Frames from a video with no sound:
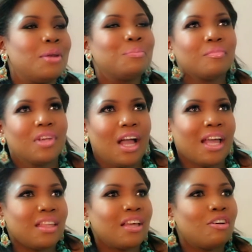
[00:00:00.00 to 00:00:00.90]
But then
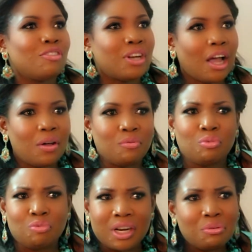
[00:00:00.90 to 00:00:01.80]
I think now,
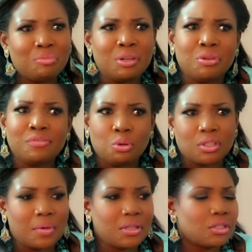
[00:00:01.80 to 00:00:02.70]
and when we've
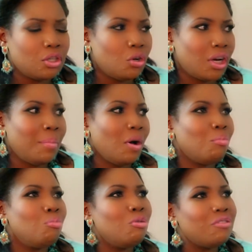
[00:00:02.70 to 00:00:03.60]
talked about this a lot,
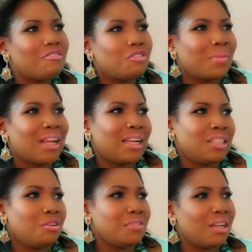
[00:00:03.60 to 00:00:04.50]
about moving from that
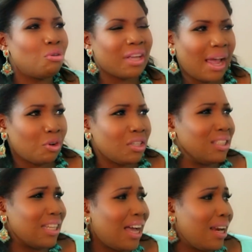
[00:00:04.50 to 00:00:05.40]
idea of saying, okay, I'm going
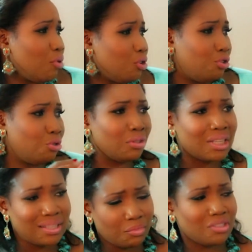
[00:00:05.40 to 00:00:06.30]
to diet, I'm going to do
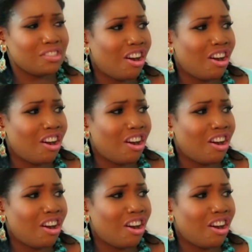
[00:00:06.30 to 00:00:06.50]
this, I'm going